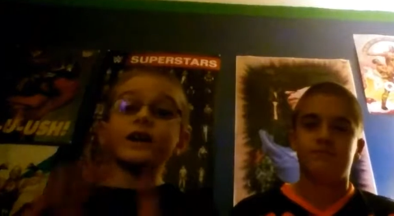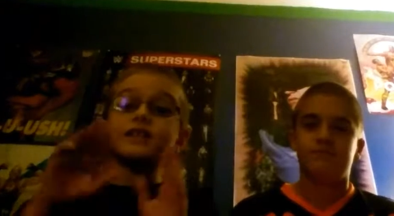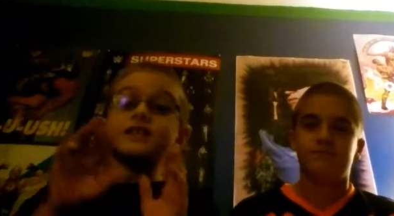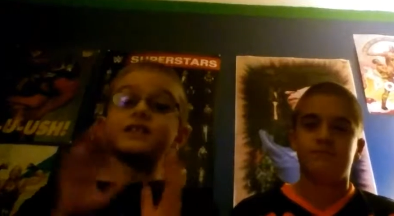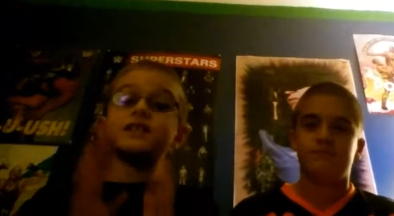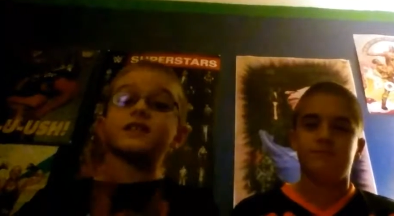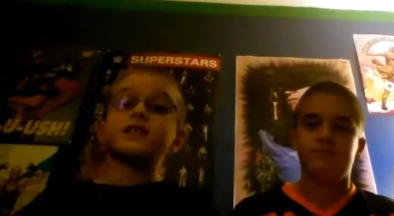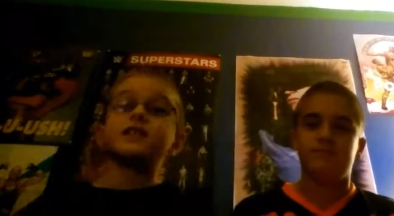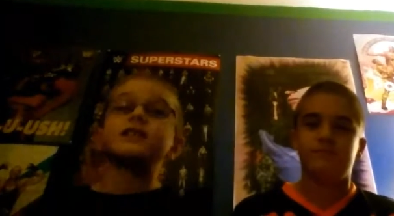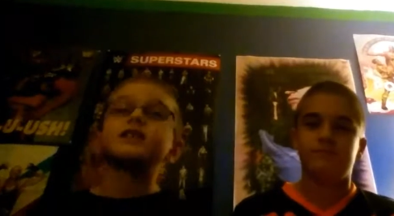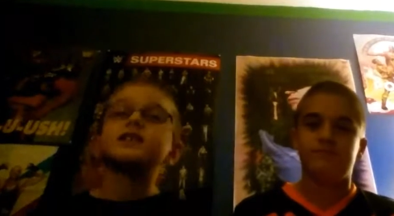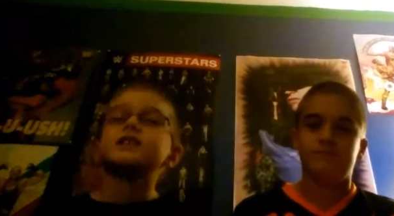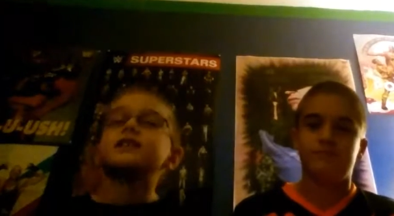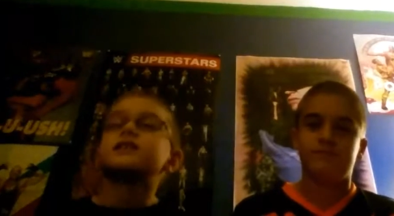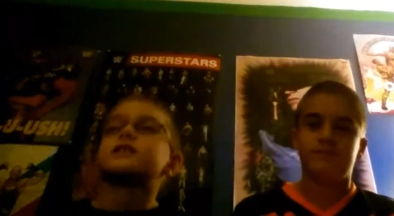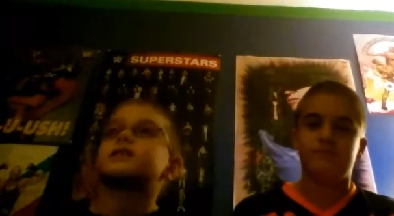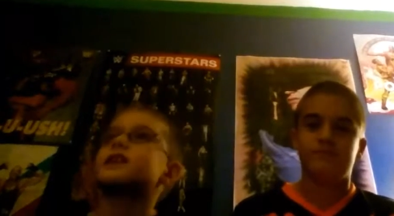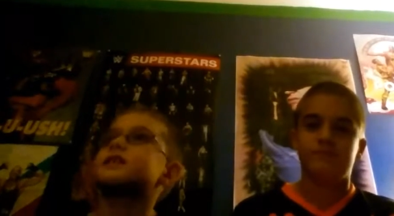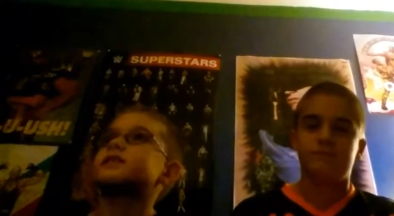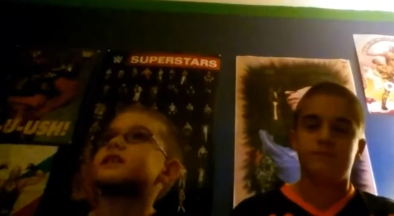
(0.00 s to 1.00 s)
Speaker 1: That's,
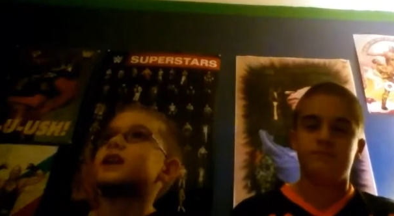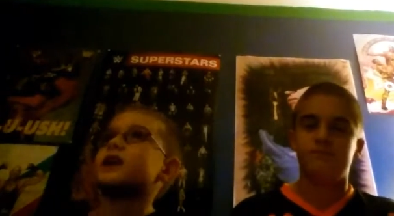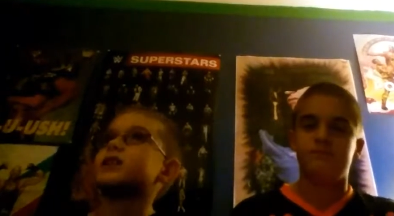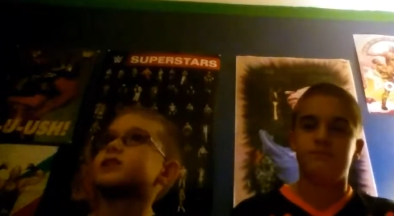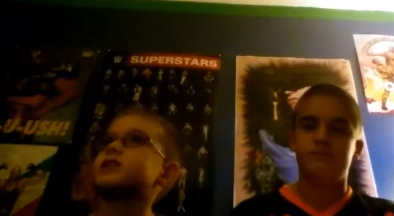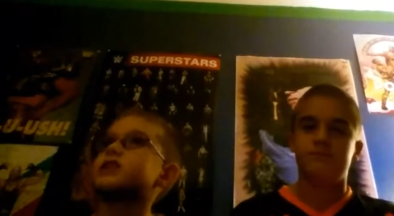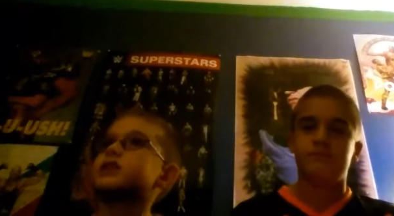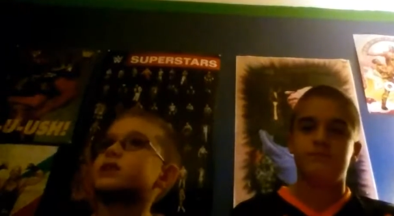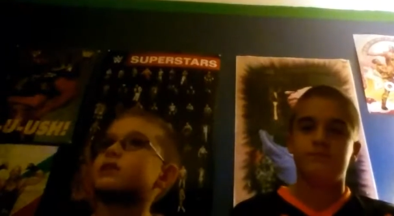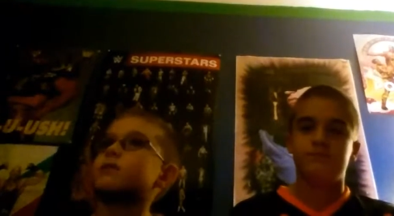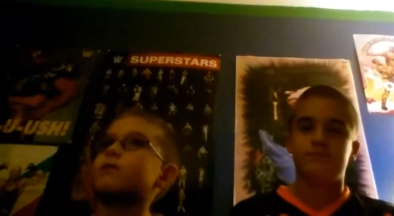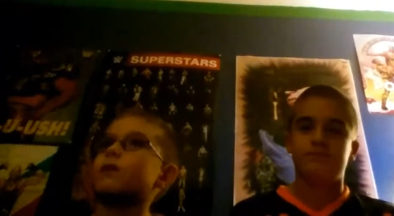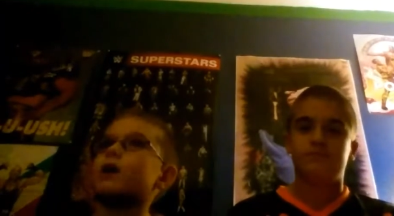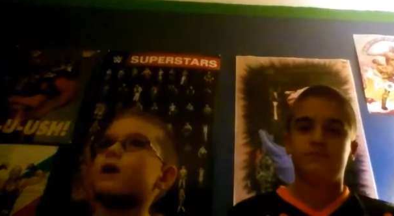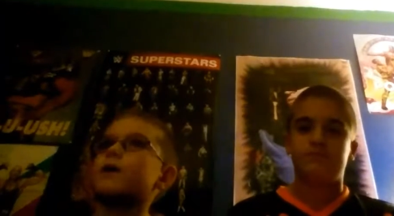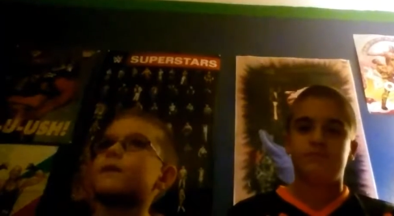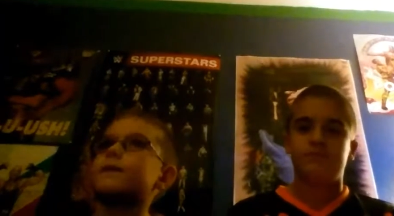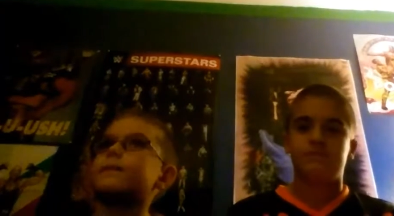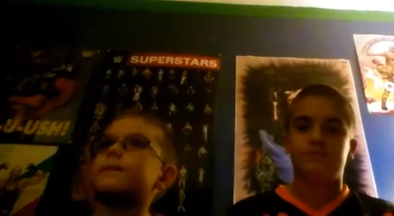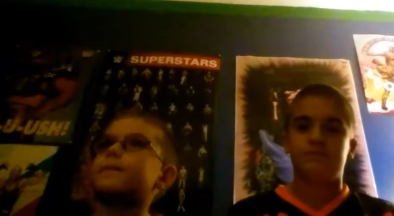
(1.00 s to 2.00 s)
that's
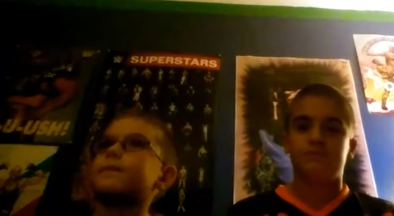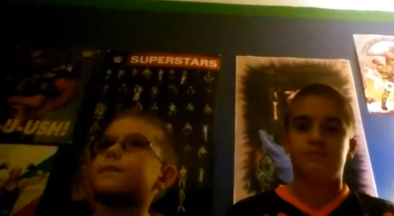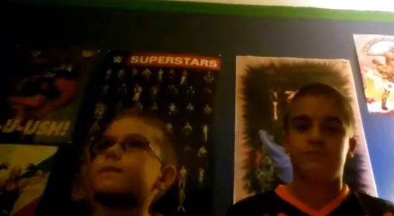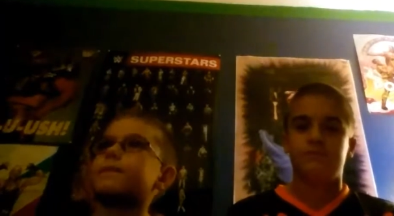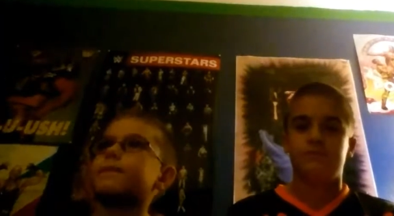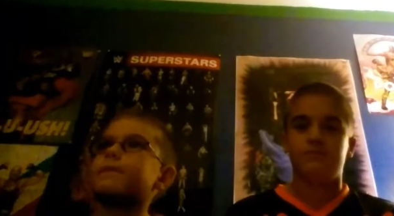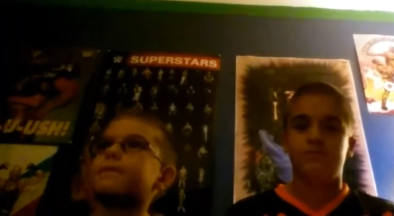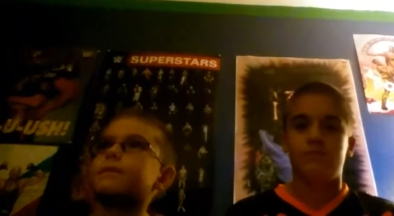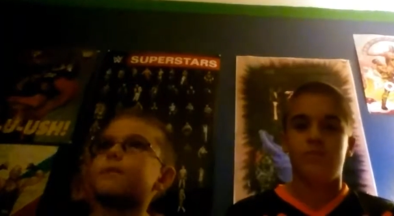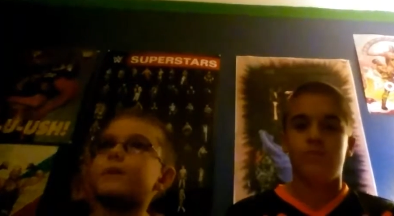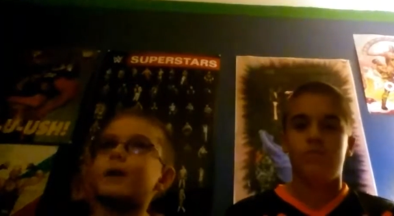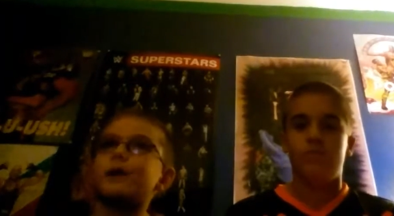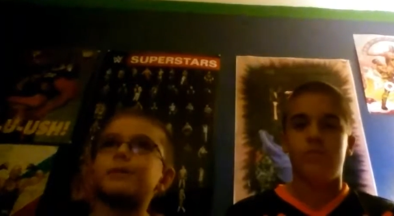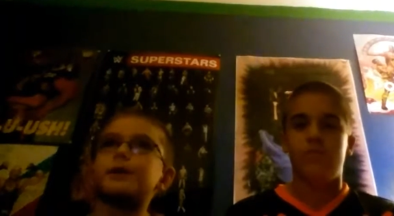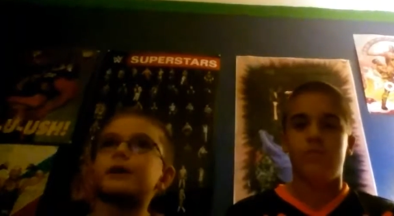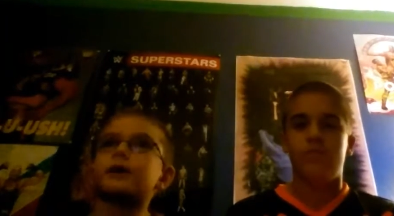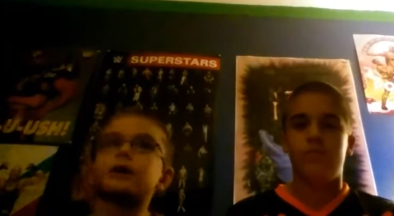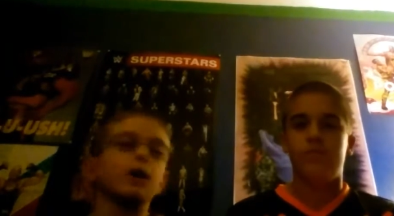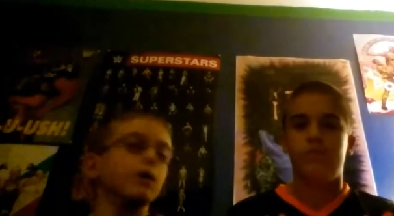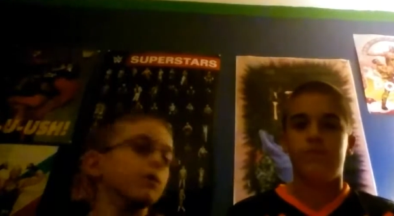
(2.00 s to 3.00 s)
actually, well,
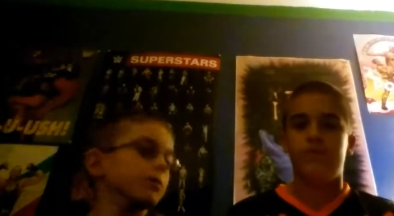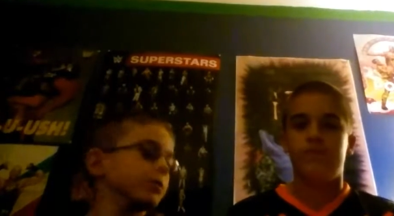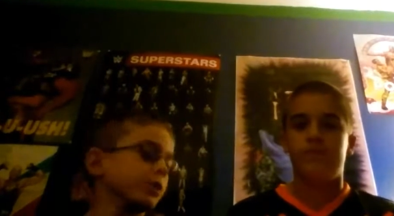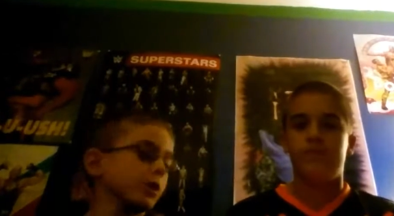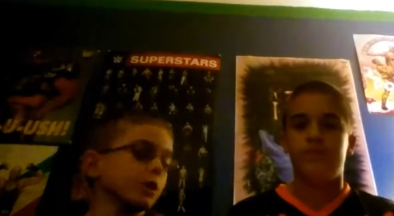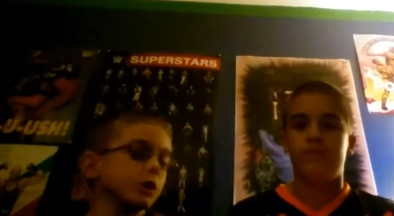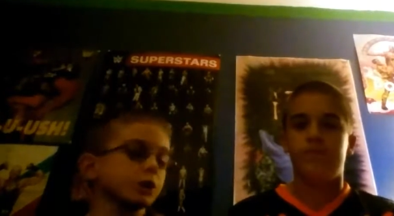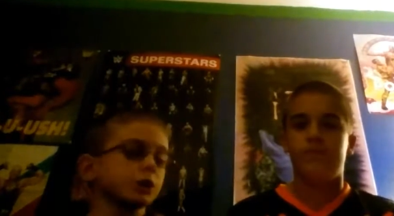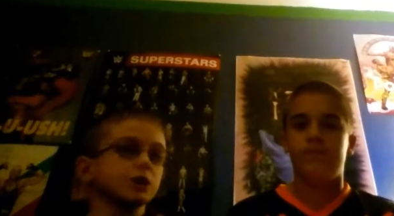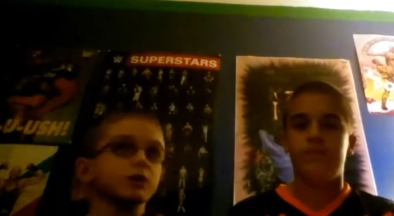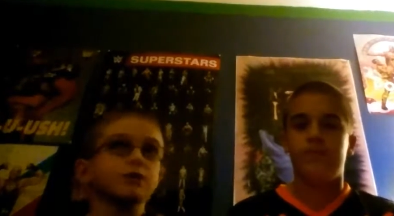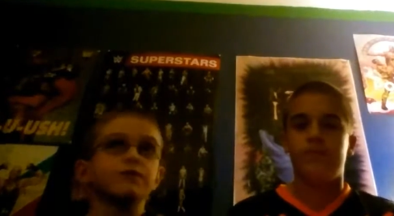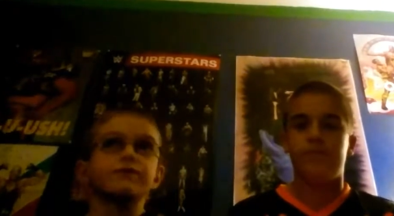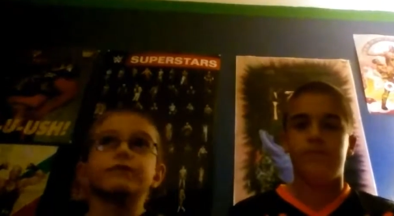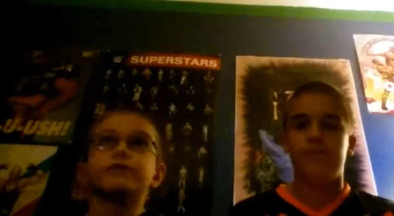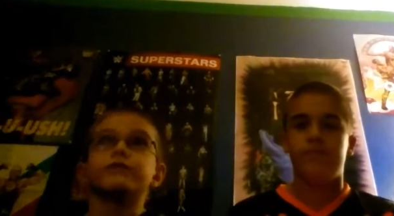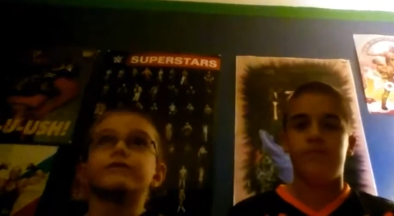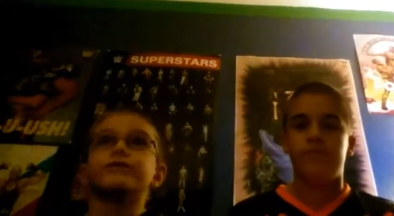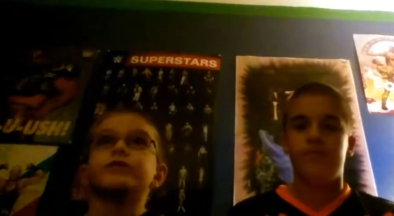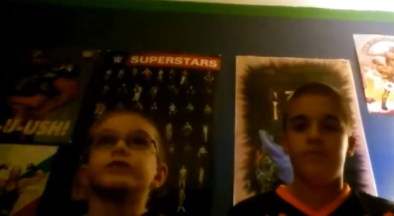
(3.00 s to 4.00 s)
maybe a common
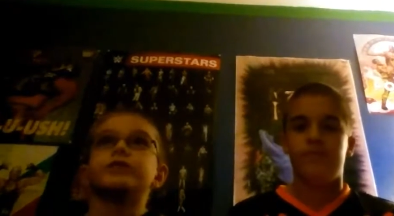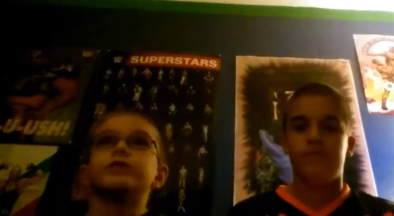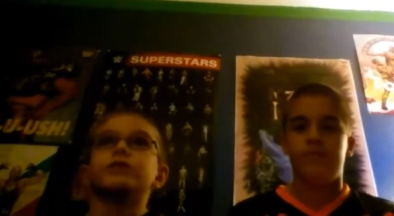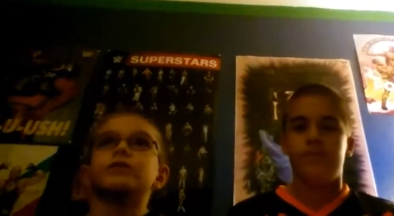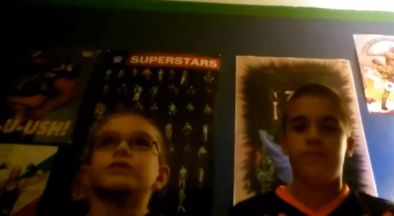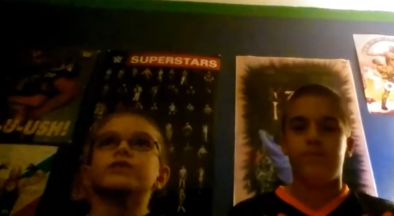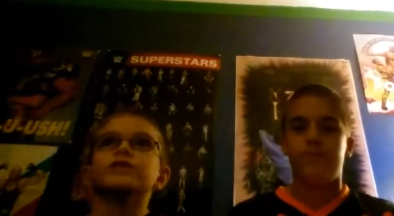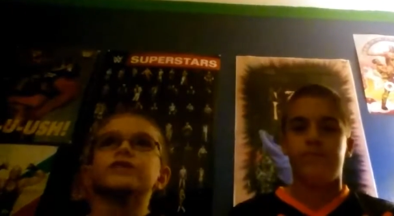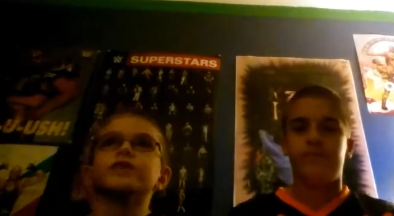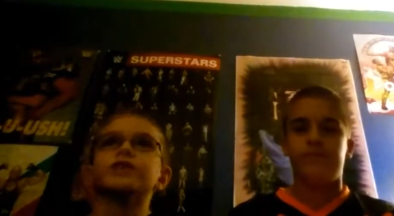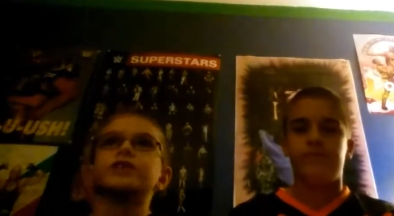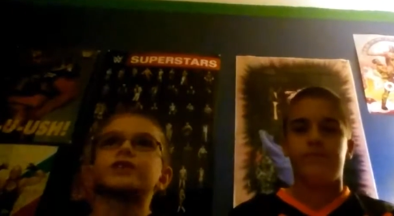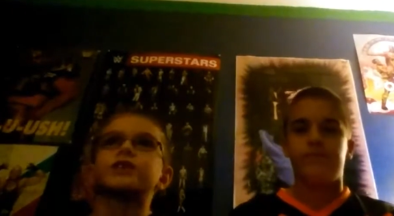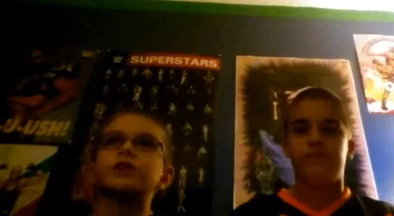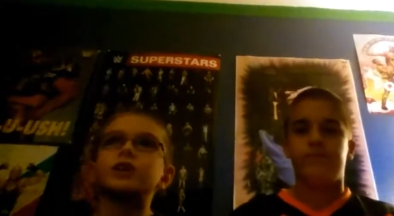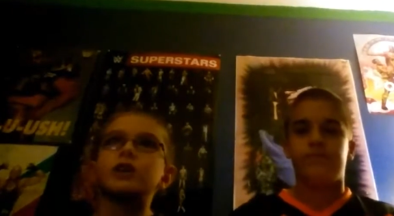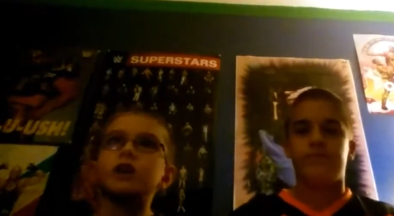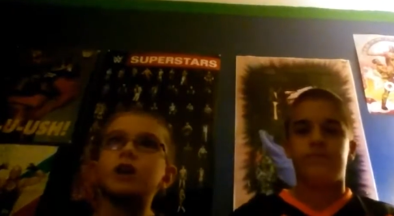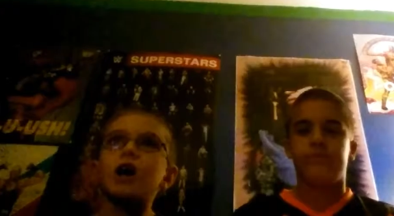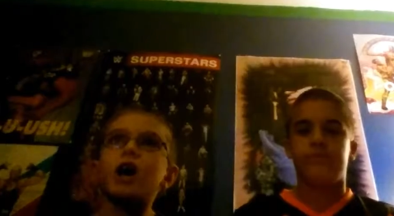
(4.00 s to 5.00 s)
question for the video
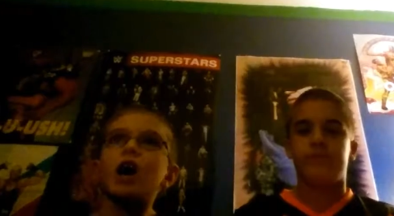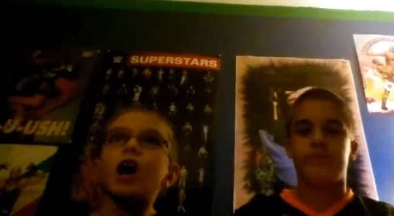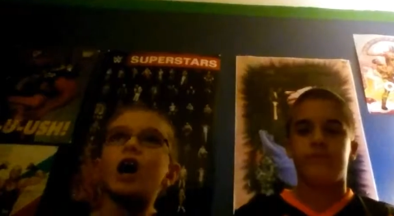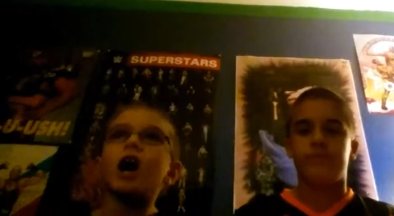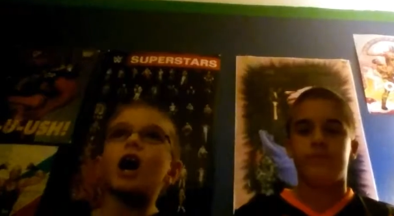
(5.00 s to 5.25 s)
like,